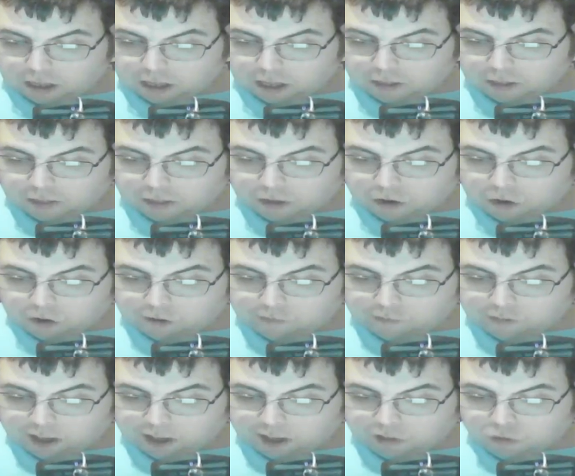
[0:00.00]
and the new
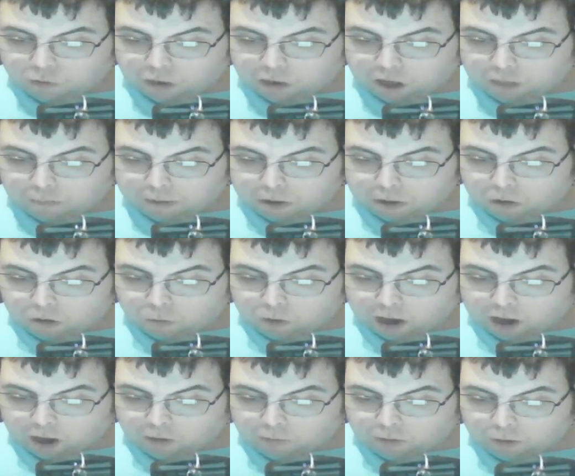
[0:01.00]
factories built
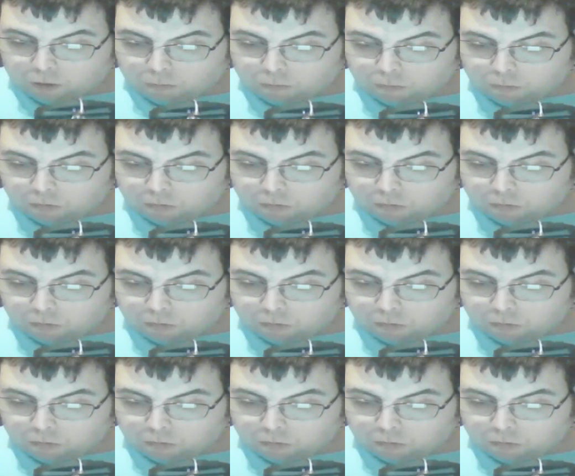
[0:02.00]
around them,